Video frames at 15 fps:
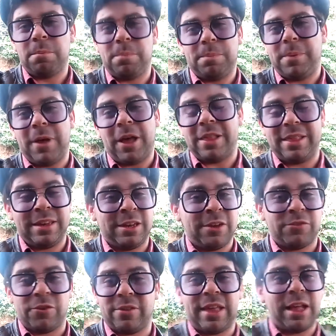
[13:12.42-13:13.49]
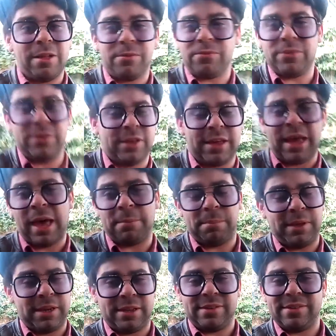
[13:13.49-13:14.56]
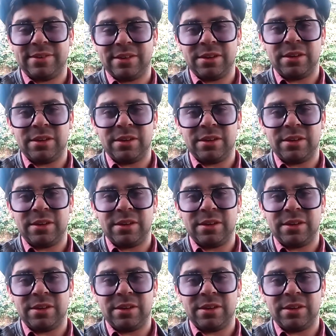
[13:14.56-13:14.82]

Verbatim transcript: because in and of yourself, you can't beat it.